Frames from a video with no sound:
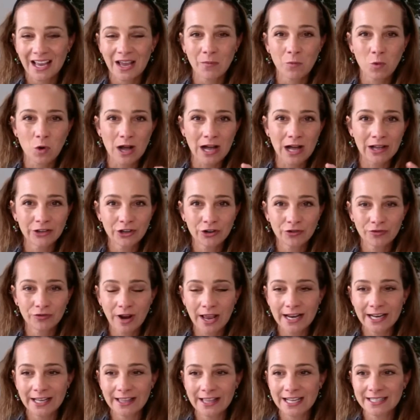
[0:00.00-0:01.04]
And while you're
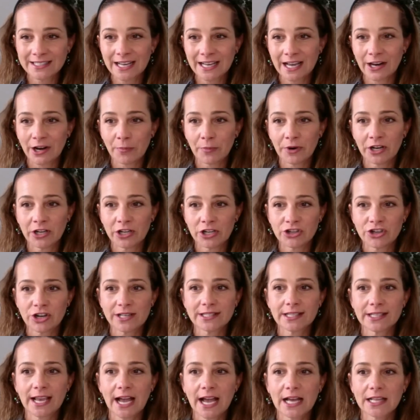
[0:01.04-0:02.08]
writing that down, I'm going to
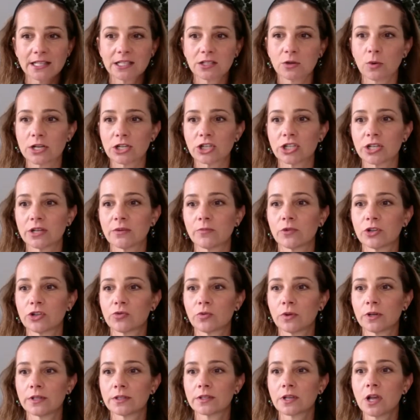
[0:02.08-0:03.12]
address Kat's question, which
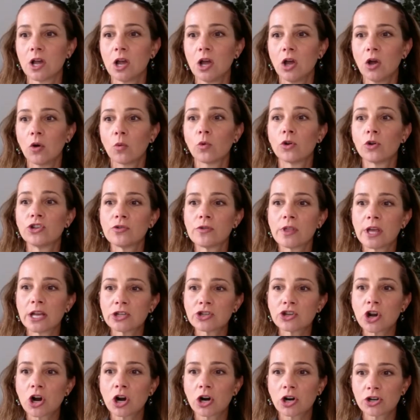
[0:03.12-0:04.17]
was Would you then
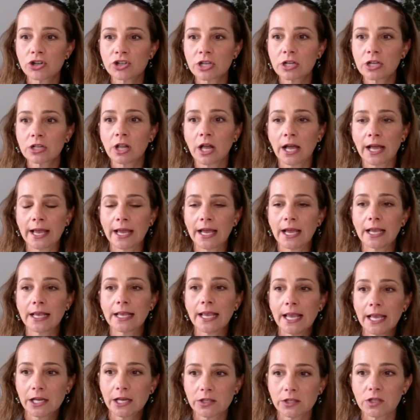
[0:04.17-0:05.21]
charge the client a
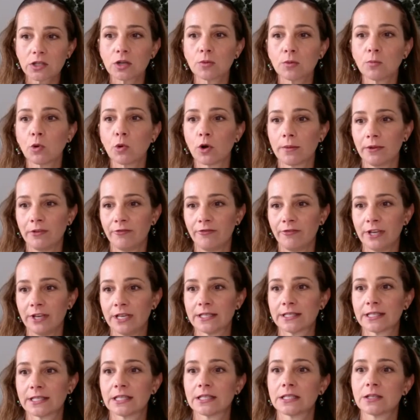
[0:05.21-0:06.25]
canceled appointment
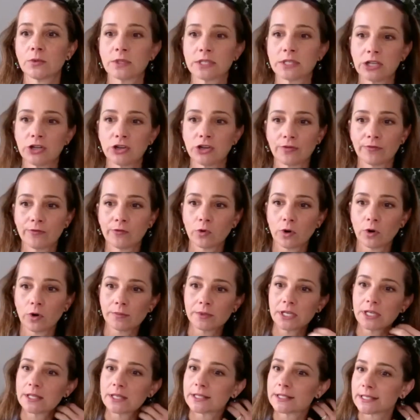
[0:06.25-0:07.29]
fee since it was in your
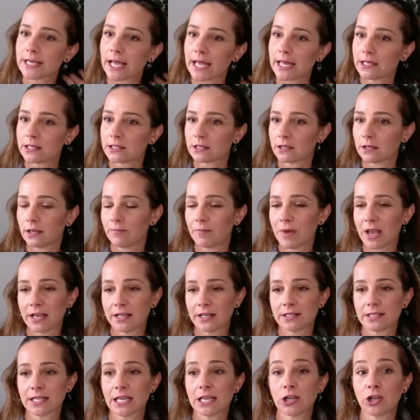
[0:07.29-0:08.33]
informed consent? And
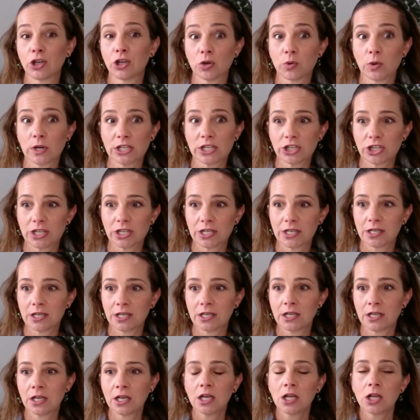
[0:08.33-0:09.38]
Megan's like, Good question.
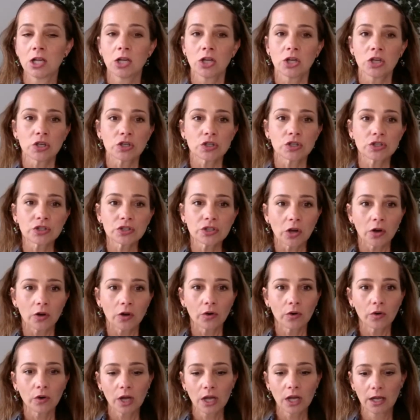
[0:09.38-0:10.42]

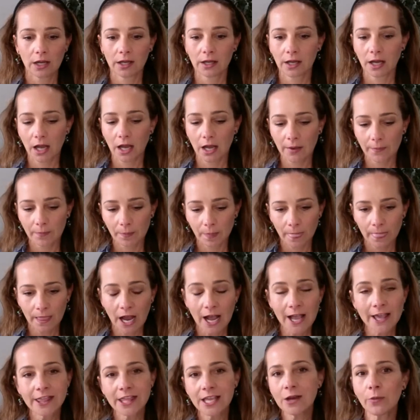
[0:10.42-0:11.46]
So
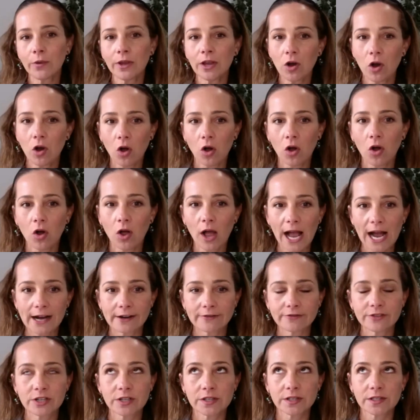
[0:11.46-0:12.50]
I think we all
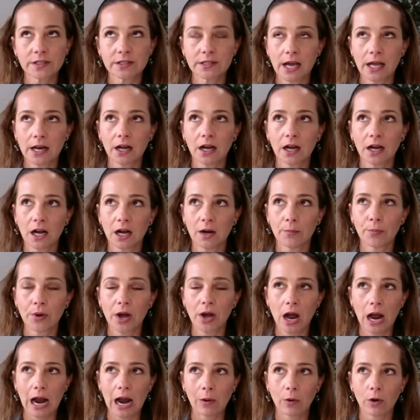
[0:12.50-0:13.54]
have to set up
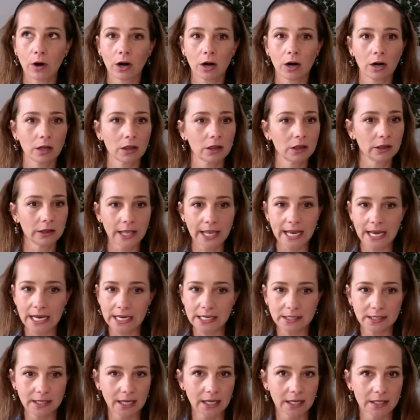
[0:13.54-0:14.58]
our
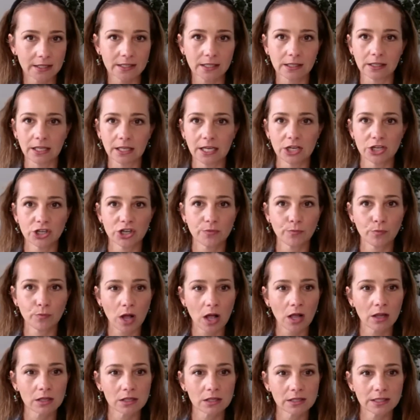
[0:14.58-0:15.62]
late cancellation
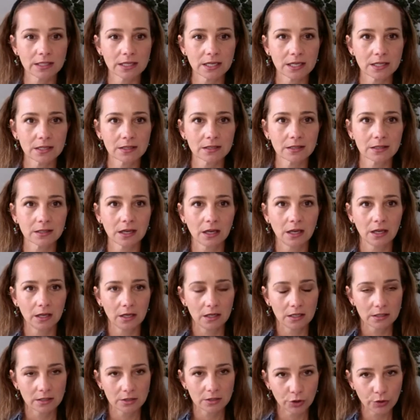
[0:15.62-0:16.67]
policies
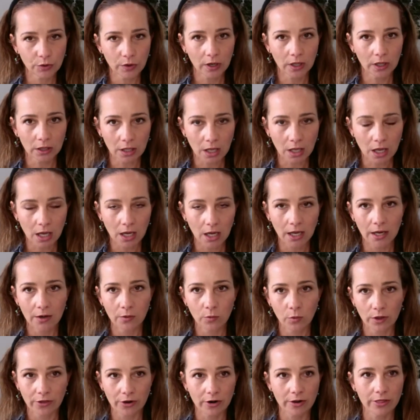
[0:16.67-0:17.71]
to
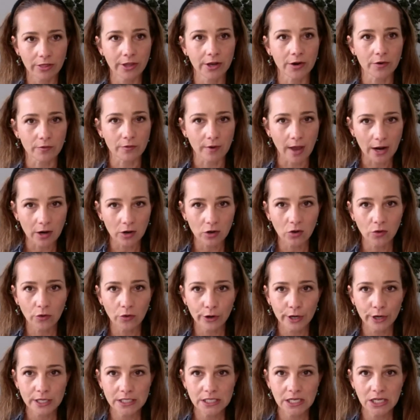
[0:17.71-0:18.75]
align with our theoretical
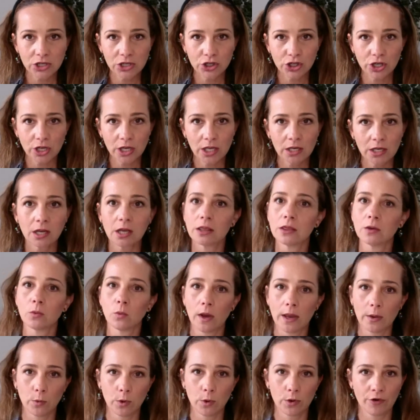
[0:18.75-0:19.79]
orientation and the
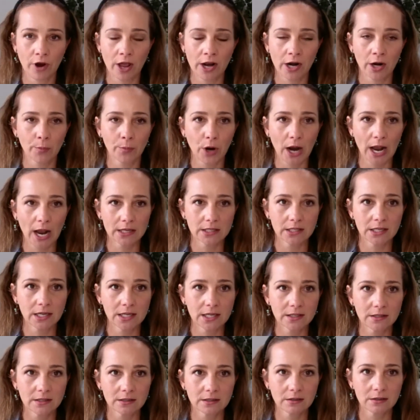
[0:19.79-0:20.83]
way we run our
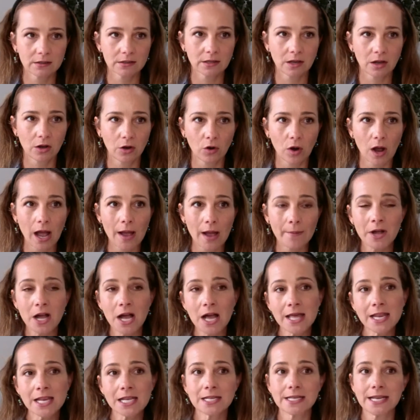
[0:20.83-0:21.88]
practice. So I'm
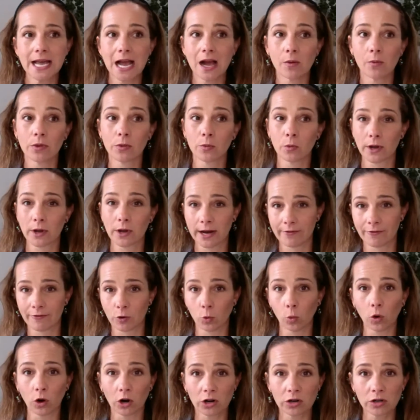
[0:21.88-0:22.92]
kind of down with whatever
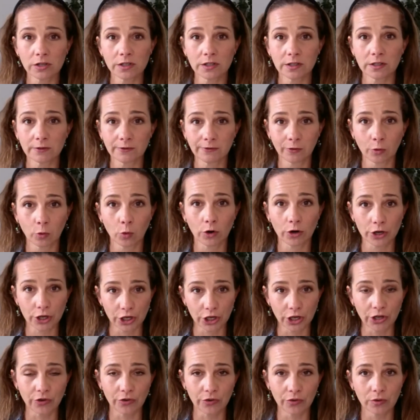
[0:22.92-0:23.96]
works for
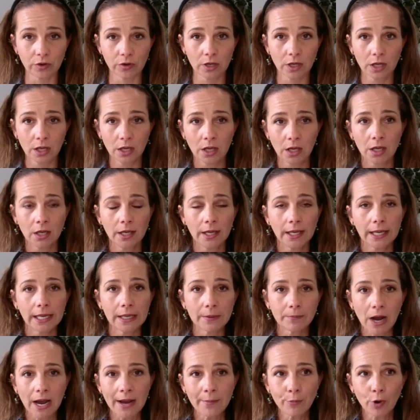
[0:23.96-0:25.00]
you
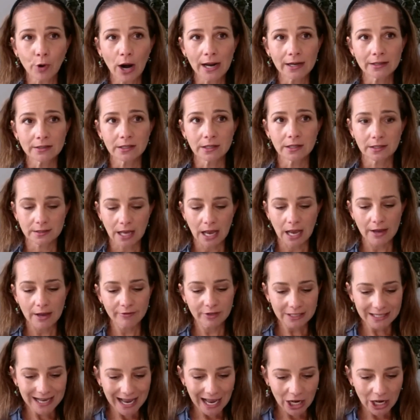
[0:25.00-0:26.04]
in my practice,
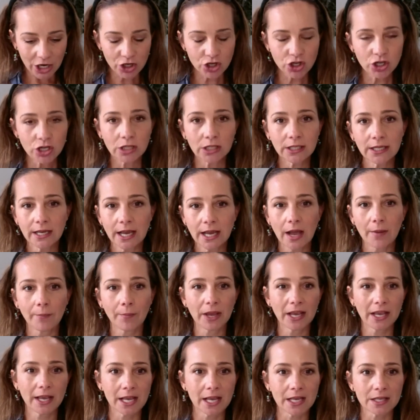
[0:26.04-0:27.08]
I've intentionally kept
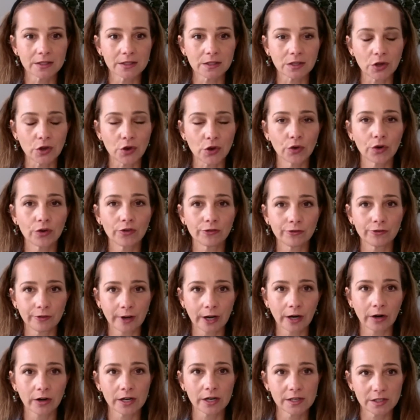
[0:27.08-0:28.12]
my caseload
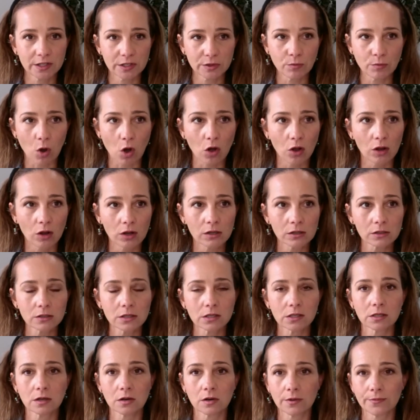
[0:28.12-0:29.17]
very small.
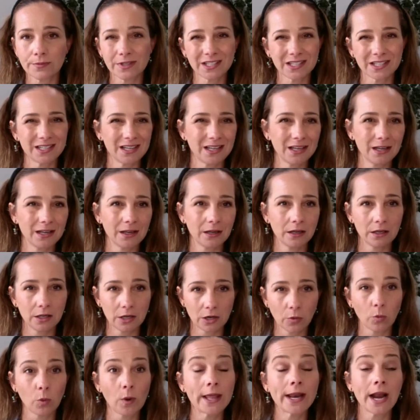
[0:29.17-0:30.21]
So I'm seeing, you
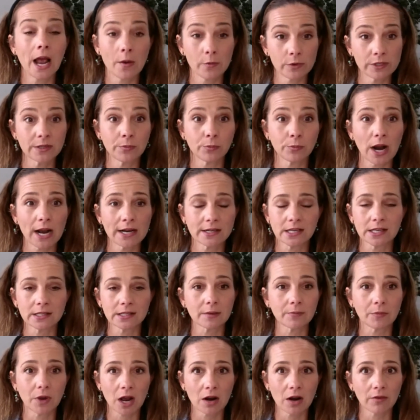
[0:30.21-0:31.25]
know, when I was in practice,
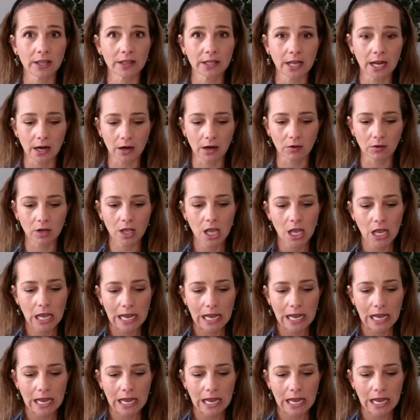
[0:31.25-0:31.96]
I'm not right now.